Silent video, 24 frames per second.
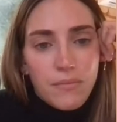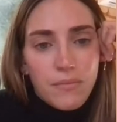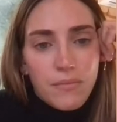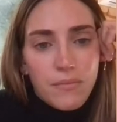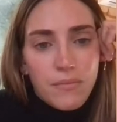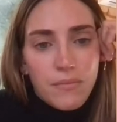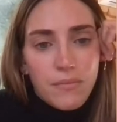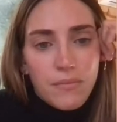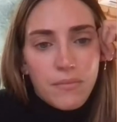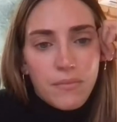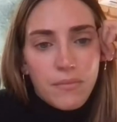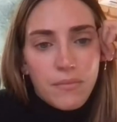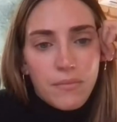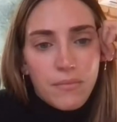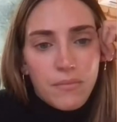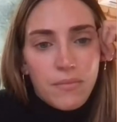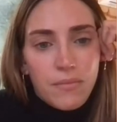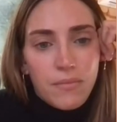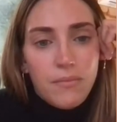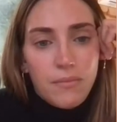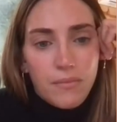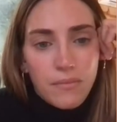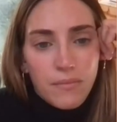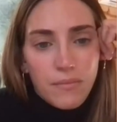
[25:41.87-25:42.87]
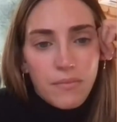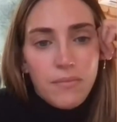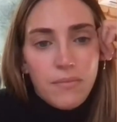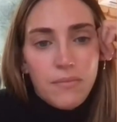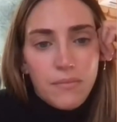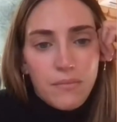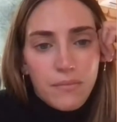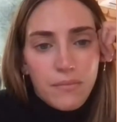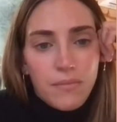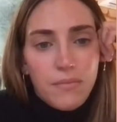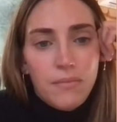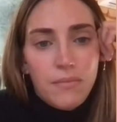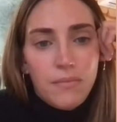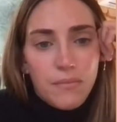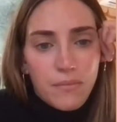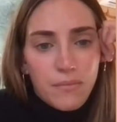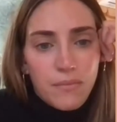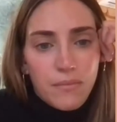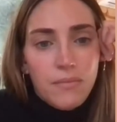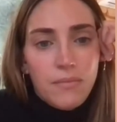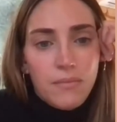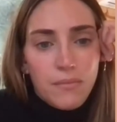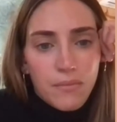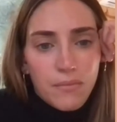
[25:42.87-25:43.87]

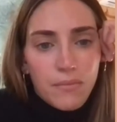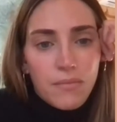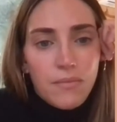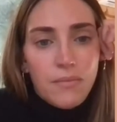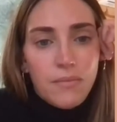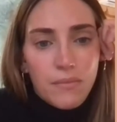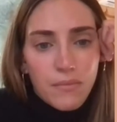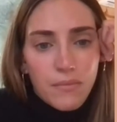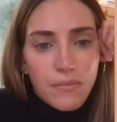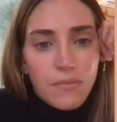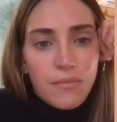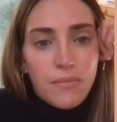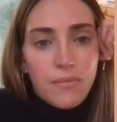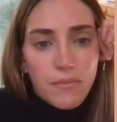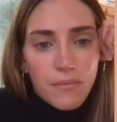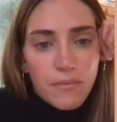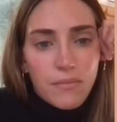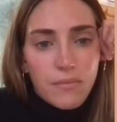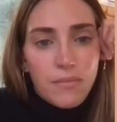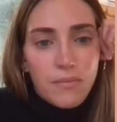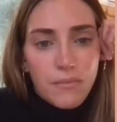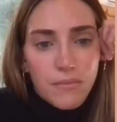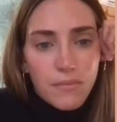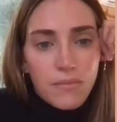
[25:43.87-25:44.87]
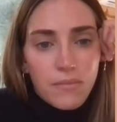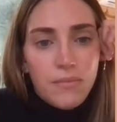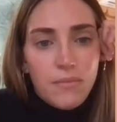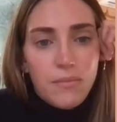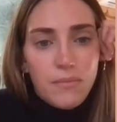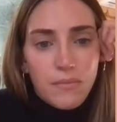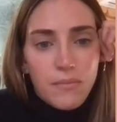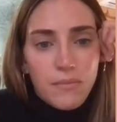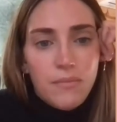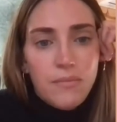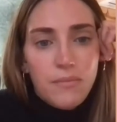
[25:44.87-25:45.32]
[no speech]